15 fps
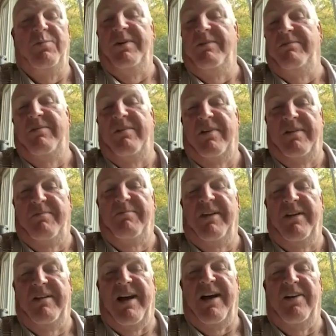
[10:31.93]
We
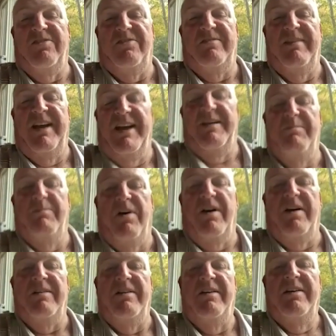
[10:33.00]
the house dad
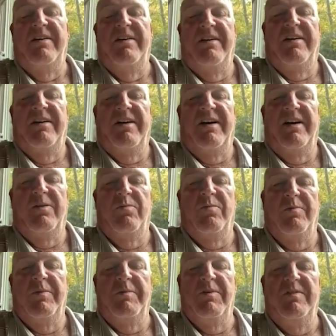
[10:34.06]
bought uh,
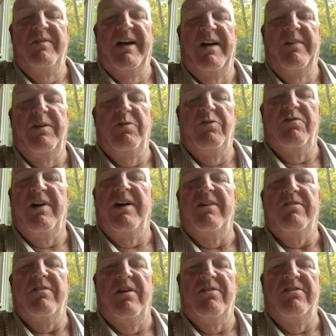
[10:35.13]
when we moved down there was right
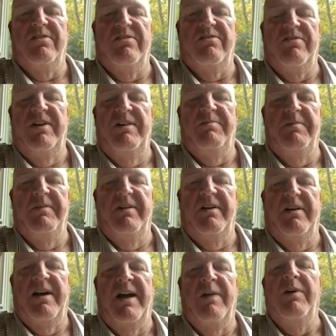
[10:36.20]
across the street from
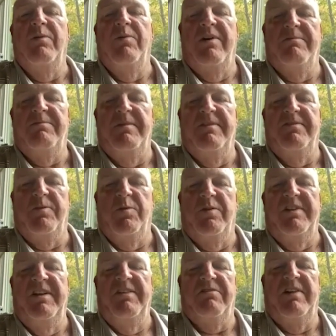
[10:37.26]
the highway one from the
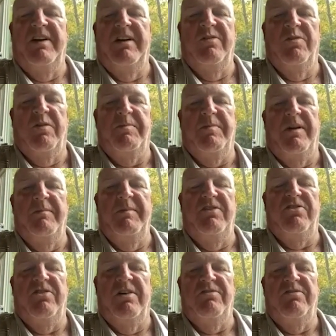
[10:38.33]
14th green at north palm
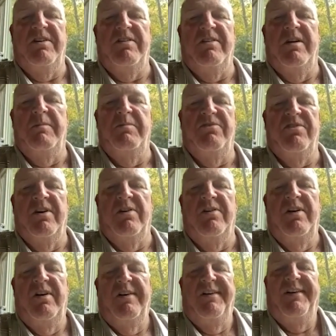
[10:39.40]
beach country club so
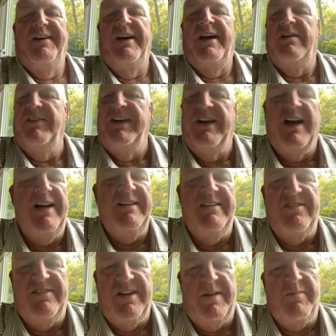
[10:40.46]
every night in
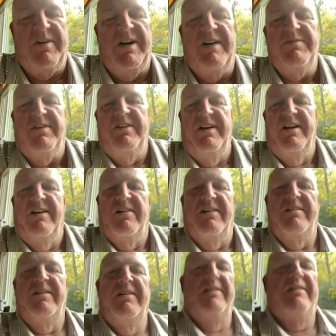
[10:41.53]
the summer after
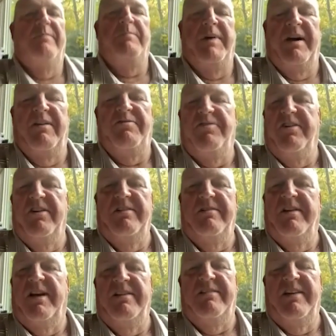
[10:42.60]
dinner barefoot
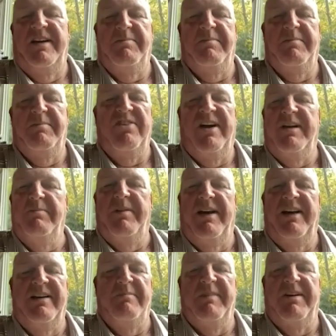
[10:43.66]
i'd take my shag
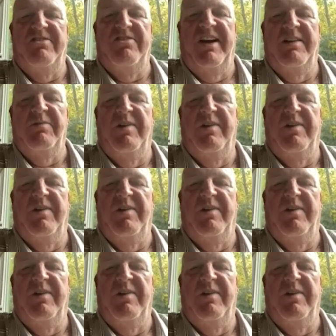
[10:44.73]
bag and my sand